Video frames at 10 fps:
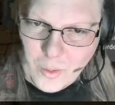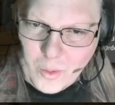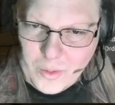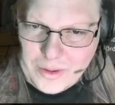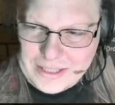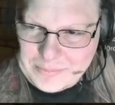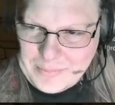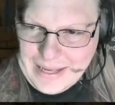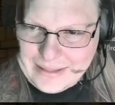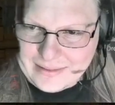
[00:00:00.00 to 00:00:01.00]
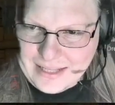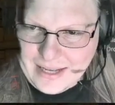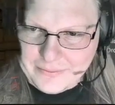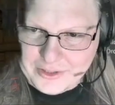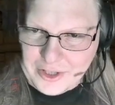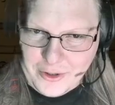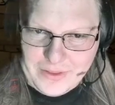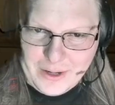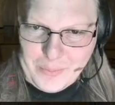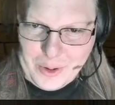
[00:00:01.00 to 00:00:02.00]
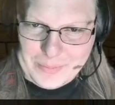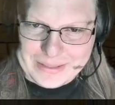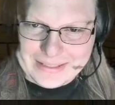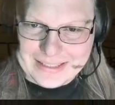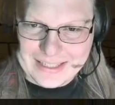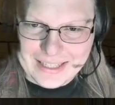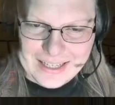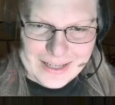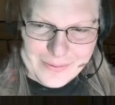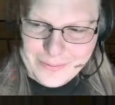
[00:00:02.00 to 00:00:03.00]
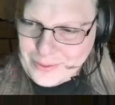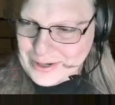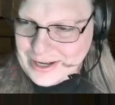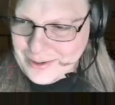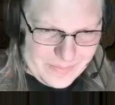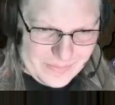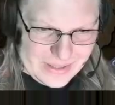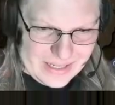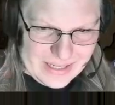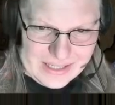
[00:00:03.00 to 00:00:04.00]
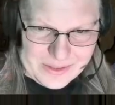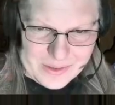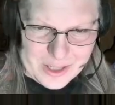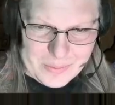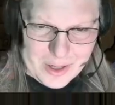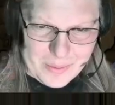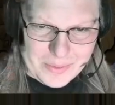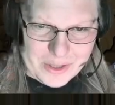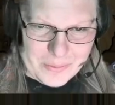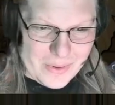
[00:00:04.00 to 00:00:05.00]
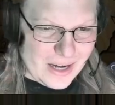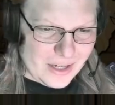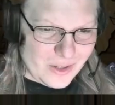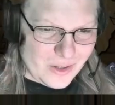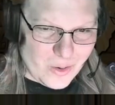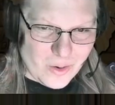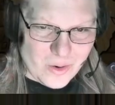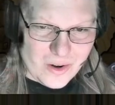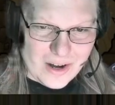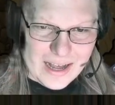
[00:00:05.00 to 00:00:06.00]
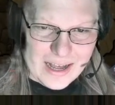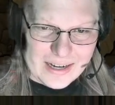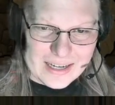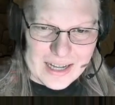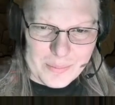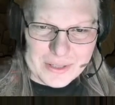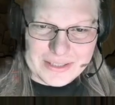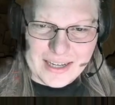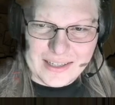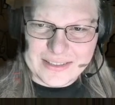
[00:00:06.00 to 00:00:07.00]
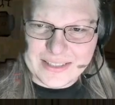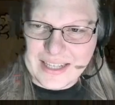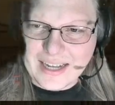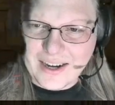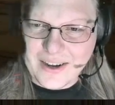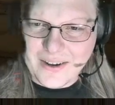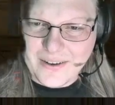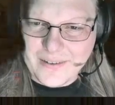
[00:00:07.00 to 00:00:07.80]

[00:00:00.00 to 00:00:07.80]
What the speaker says: all these beds. They have served their purpose for now. Base, we're gonna pop a pneumatic door and a couple of tiles there.